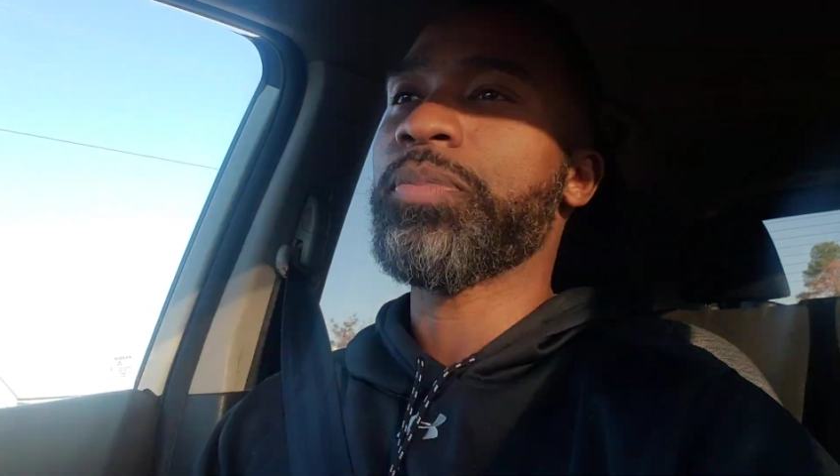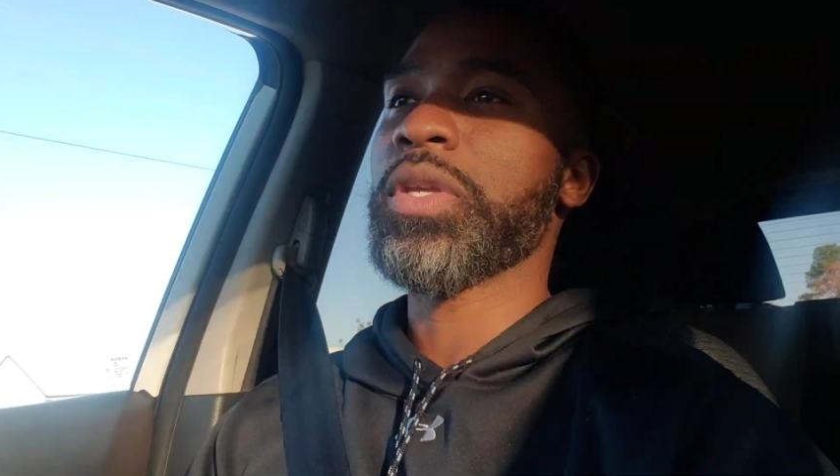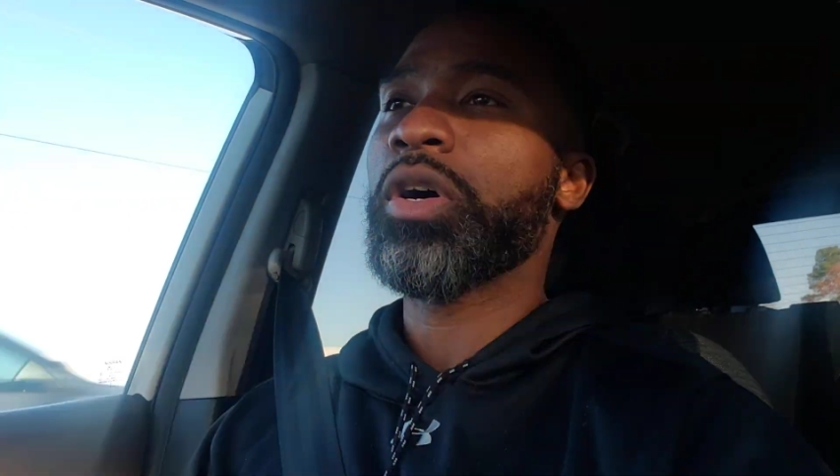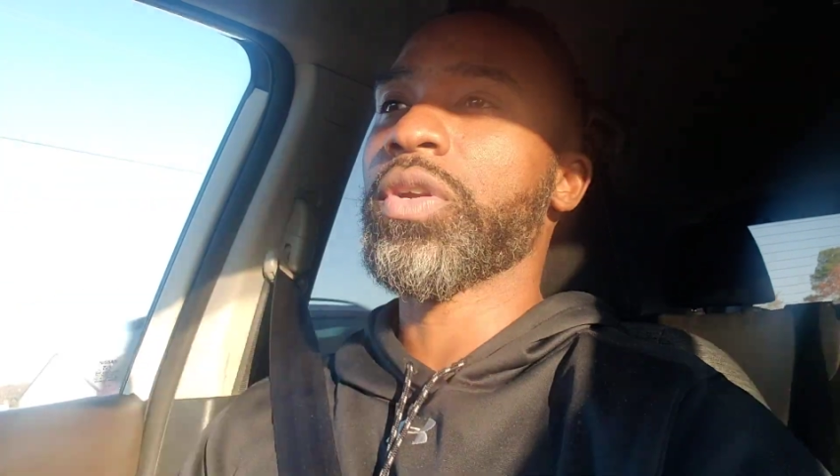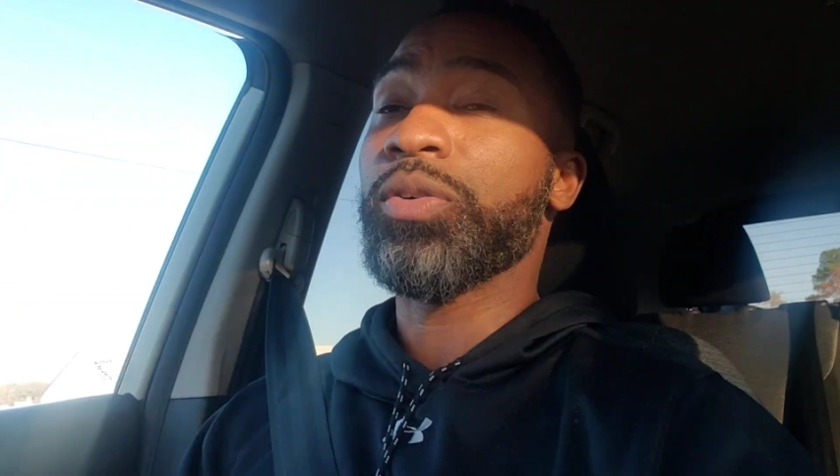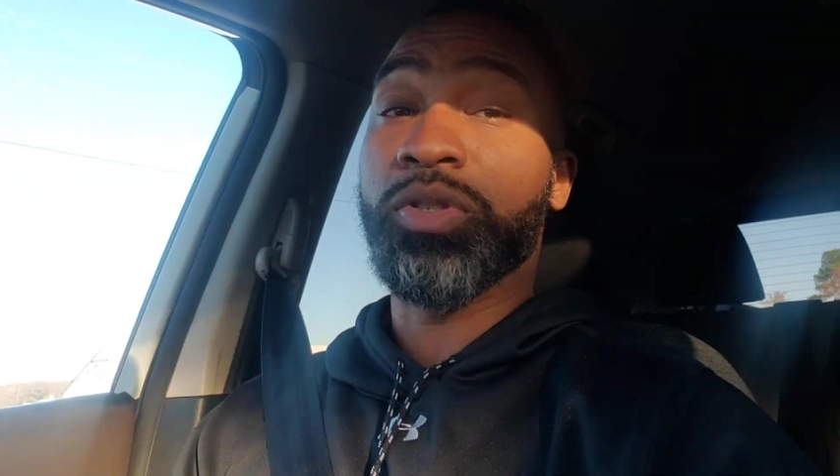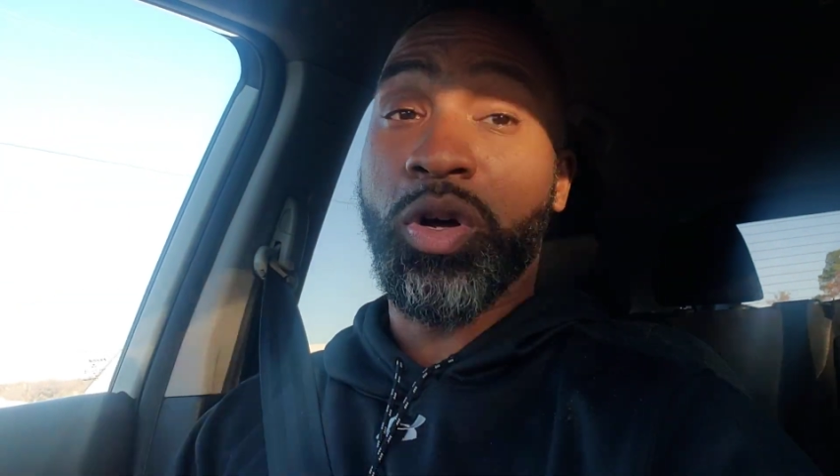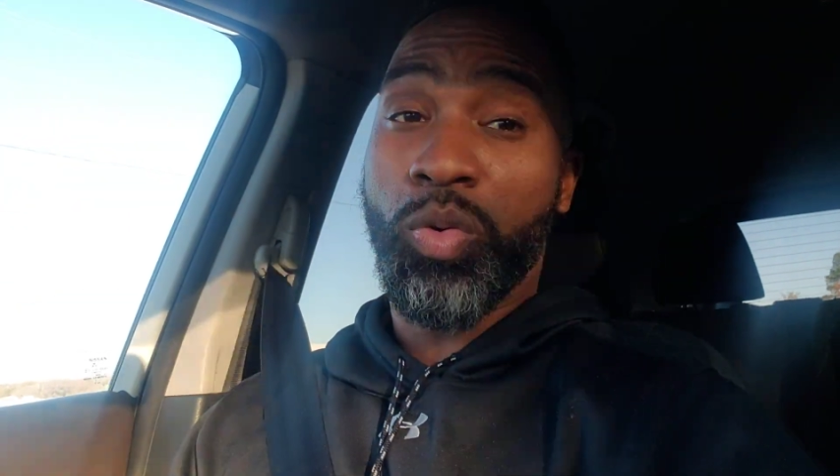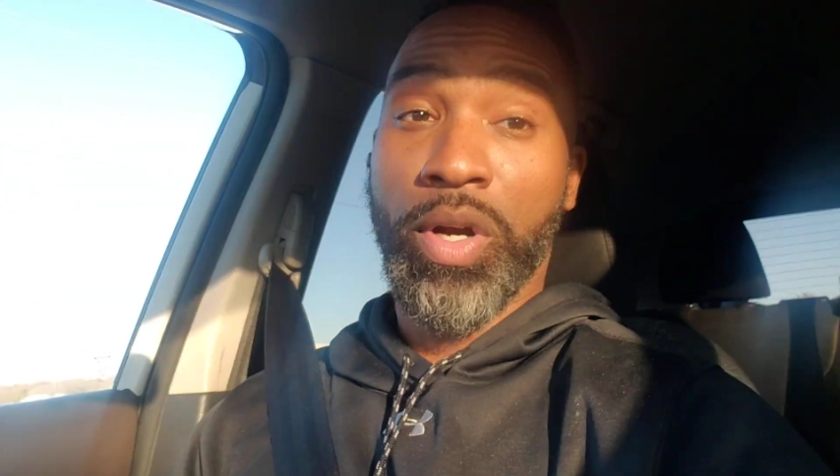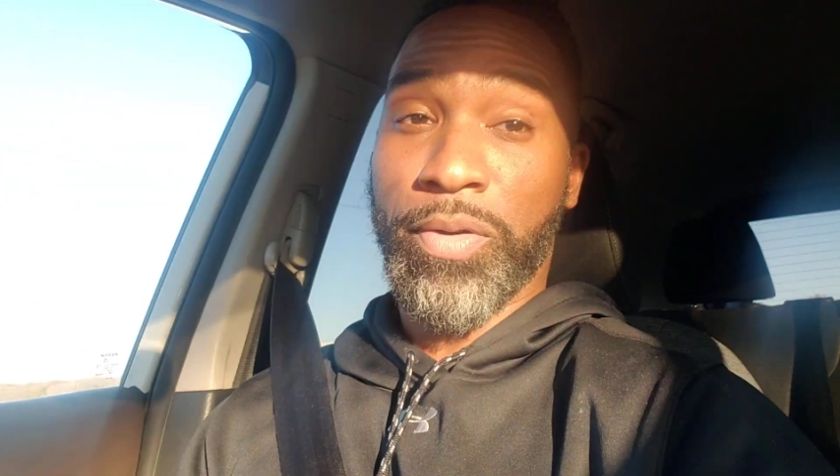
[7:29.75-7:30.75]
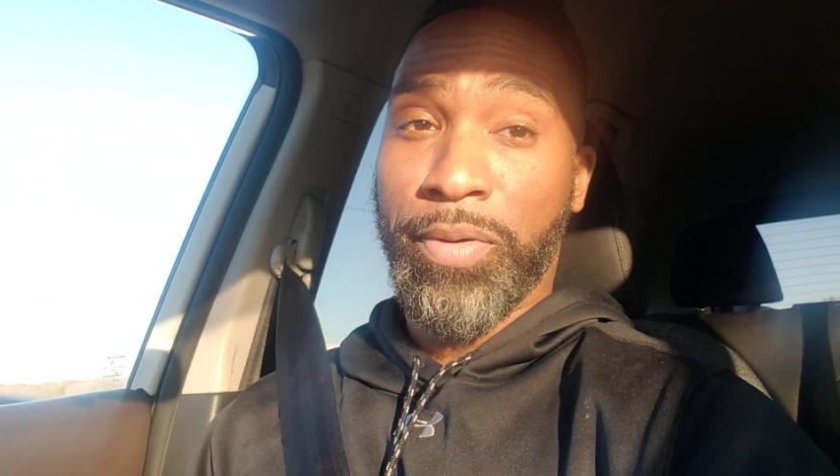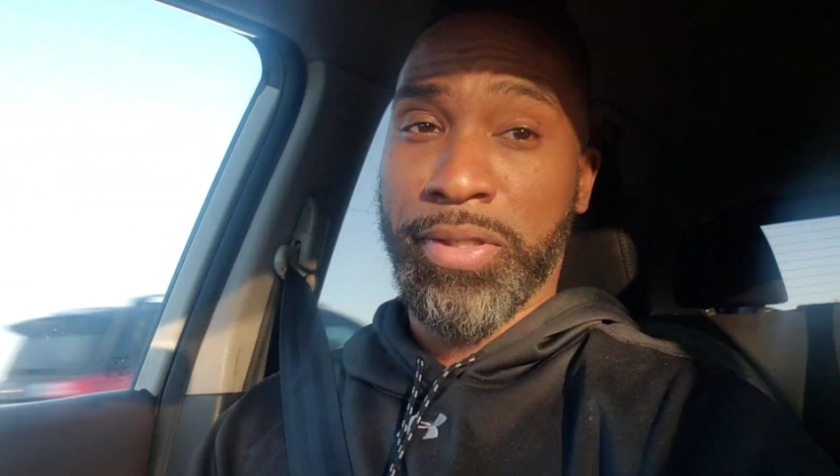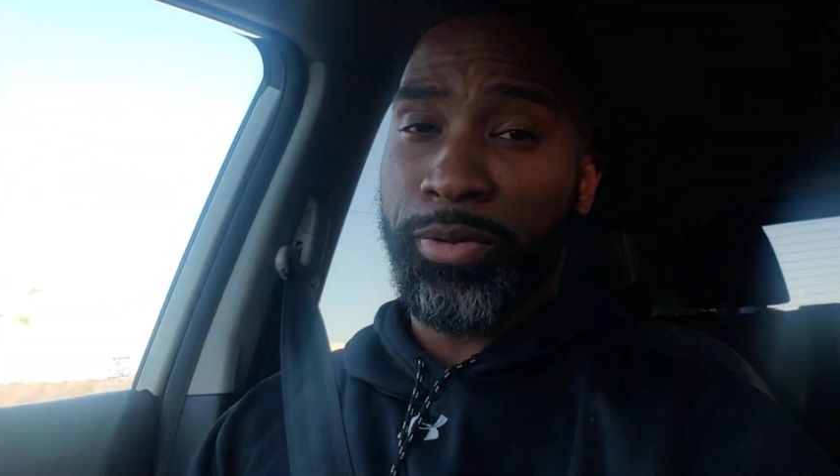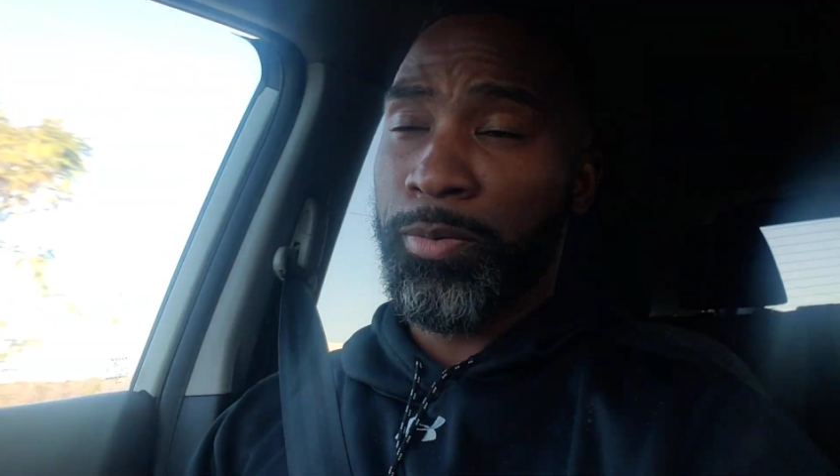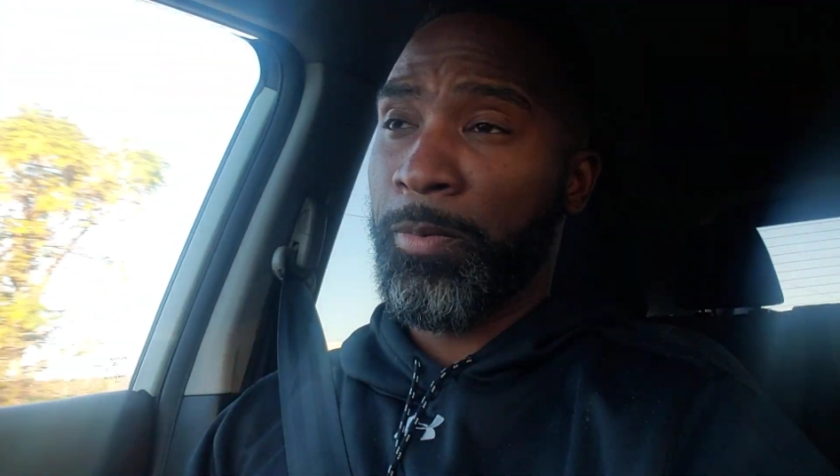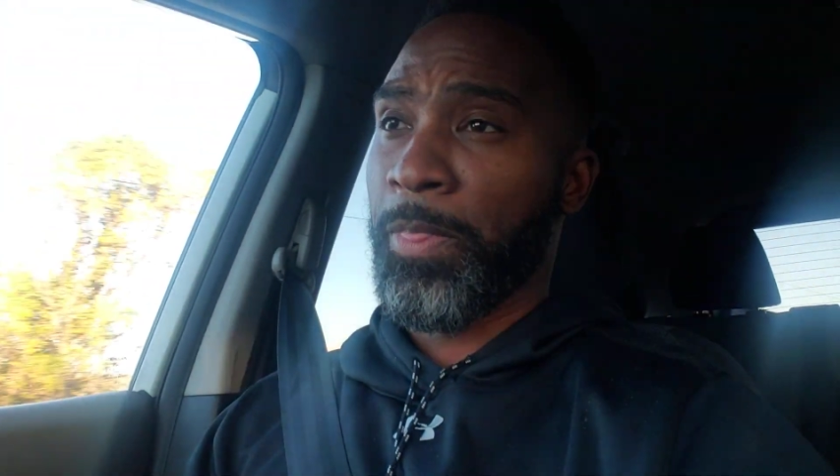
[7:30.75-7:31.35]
PO that was gonna work with you.